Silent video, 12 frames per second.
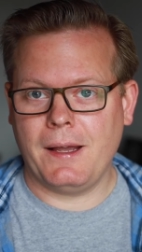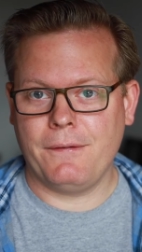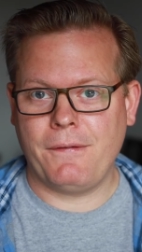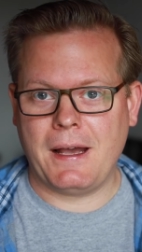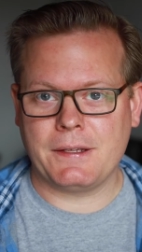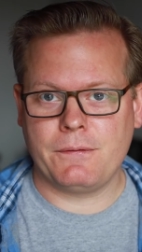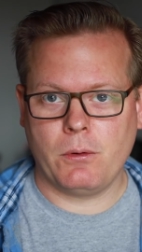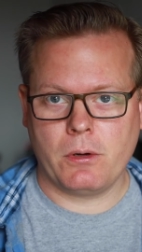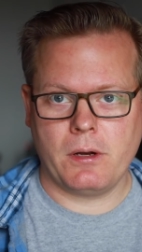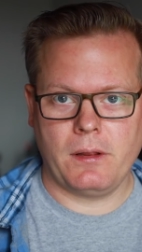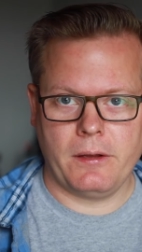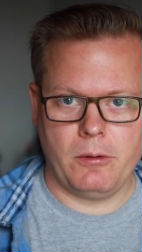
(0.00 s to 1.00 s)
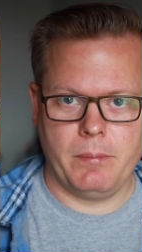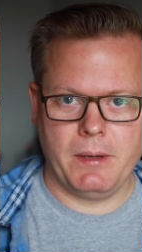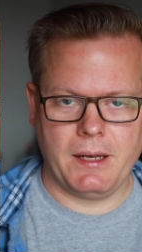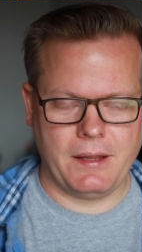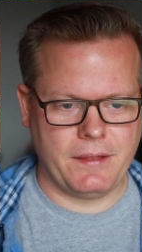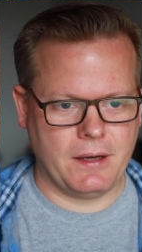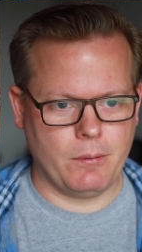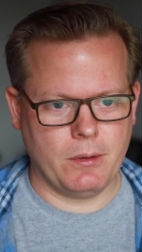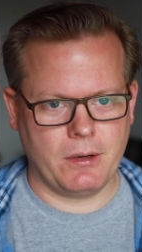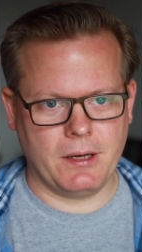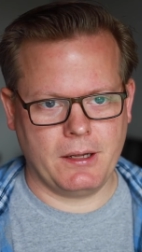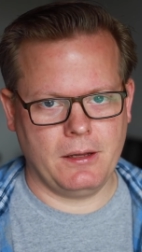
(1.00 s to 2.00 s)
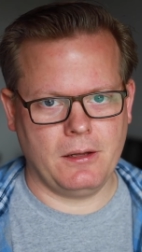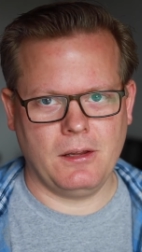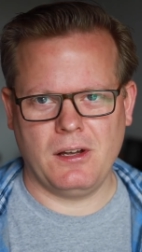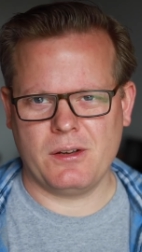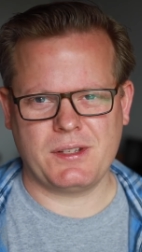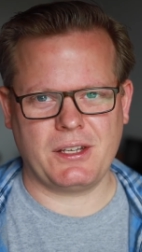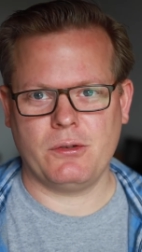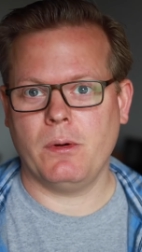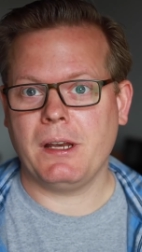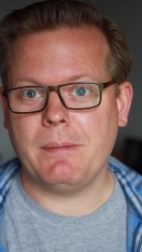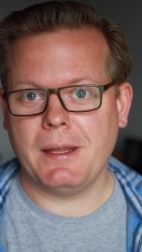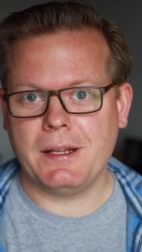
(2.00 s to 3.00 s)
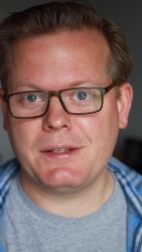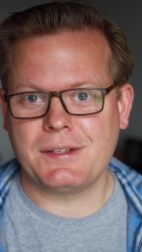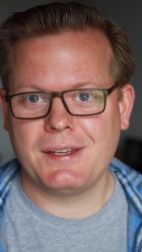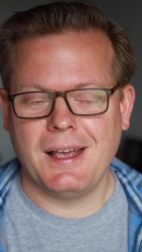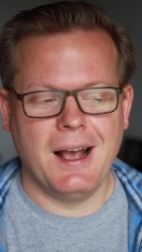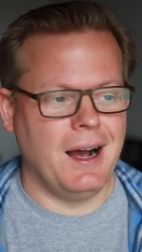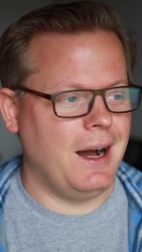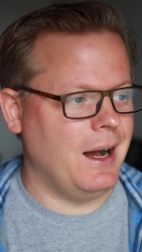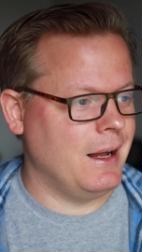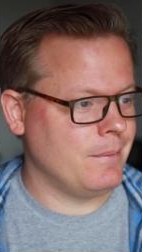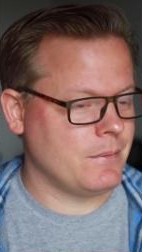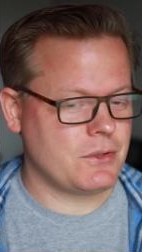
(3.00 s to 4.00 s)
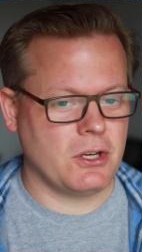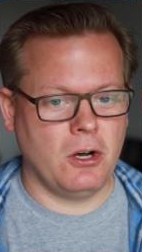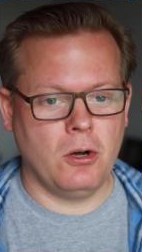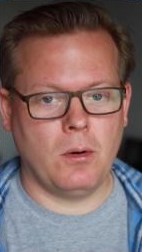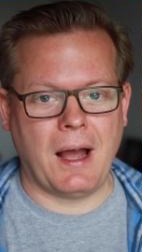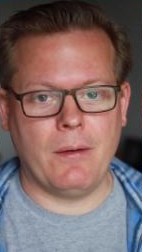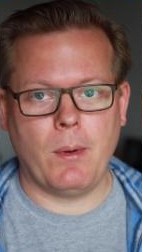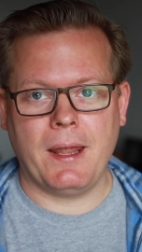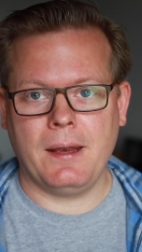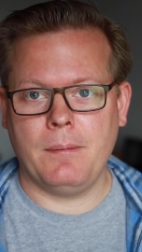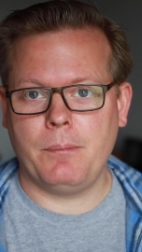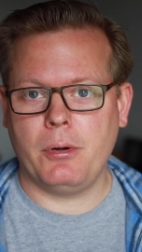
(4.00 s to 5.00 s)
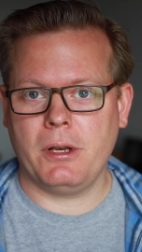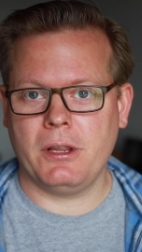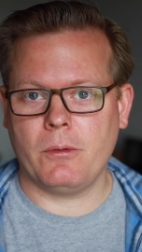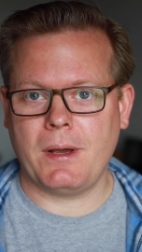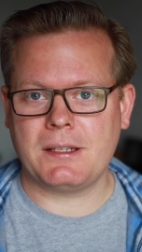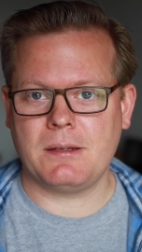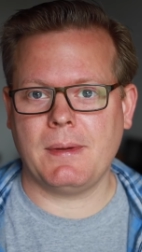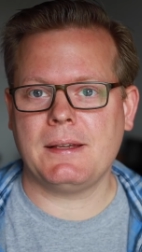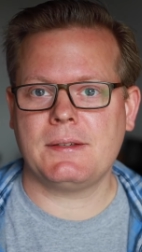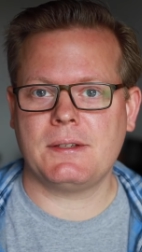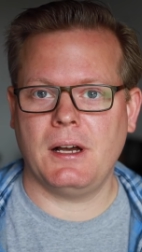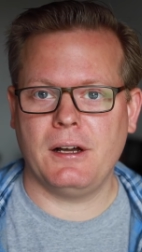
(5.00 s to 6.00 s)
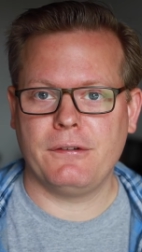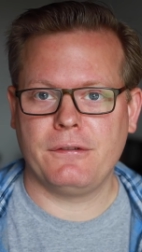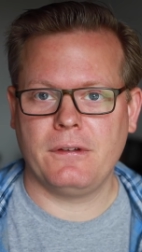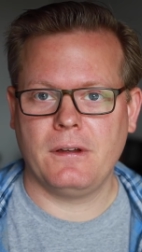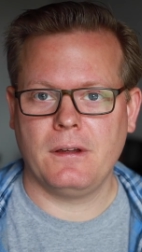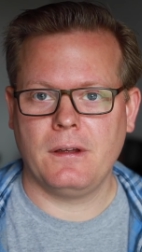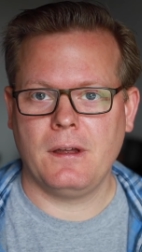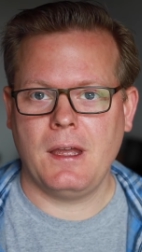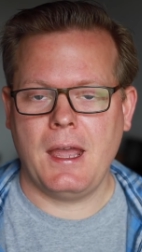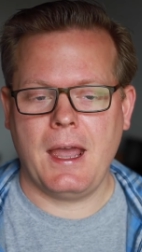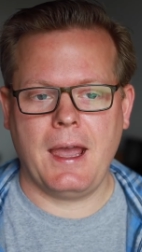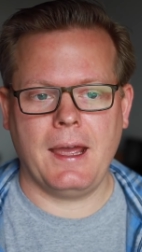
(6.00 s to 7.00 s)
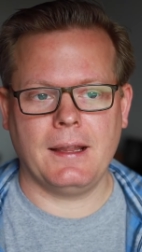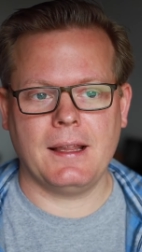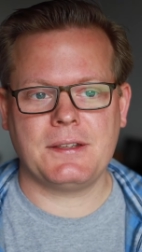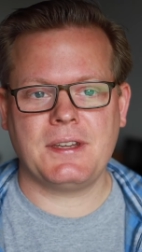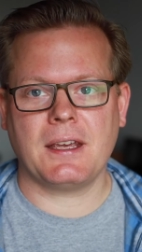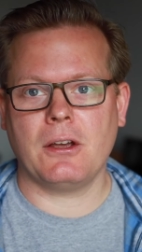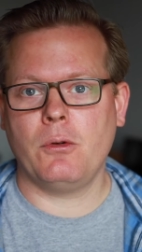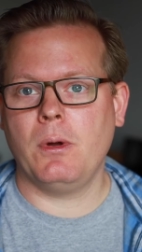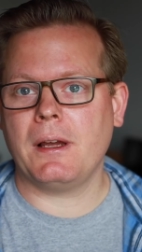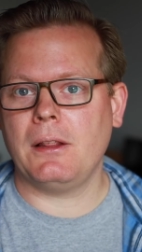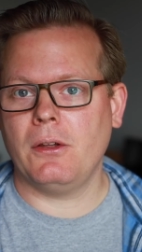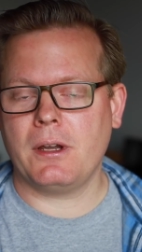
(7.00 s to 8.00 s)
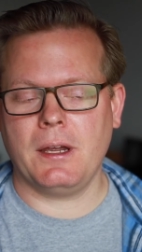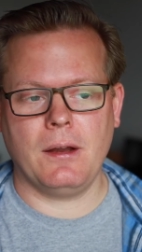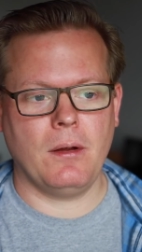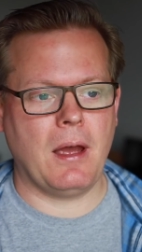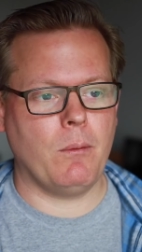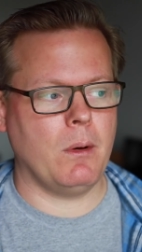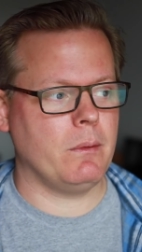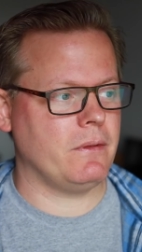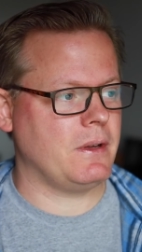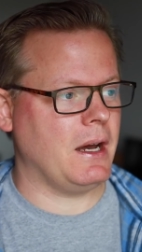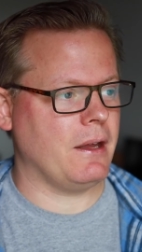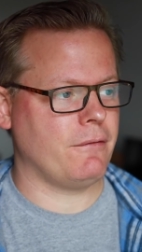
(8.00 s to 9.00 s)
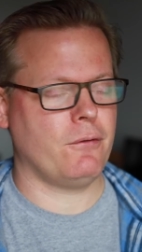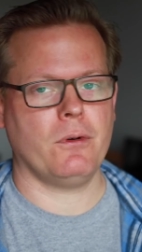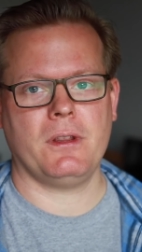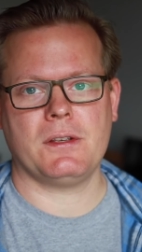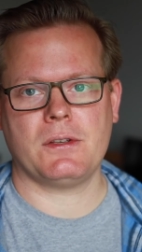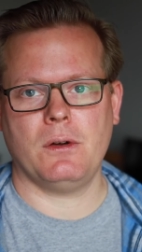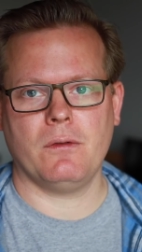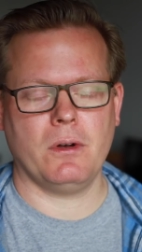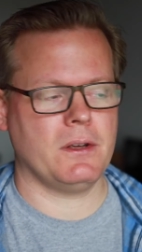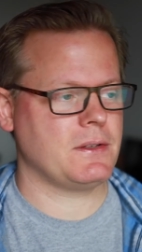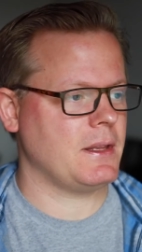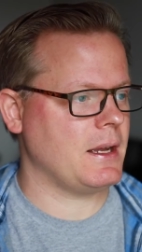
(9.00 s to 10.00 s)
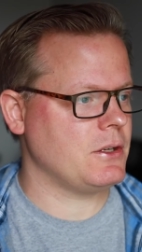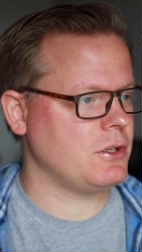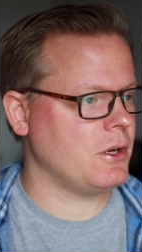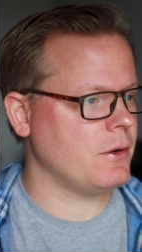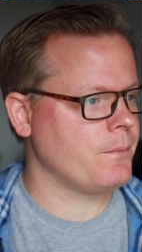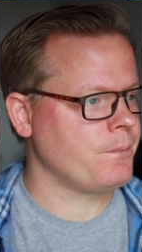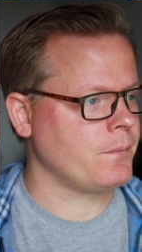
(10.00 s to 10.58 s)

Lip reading: I fast forwarded a little bit. I thought we were getting a little long. It was like 20 minutes. So I went and put in the rest of my stuff. And let's take a quick look at what we've got for this overall slideshow.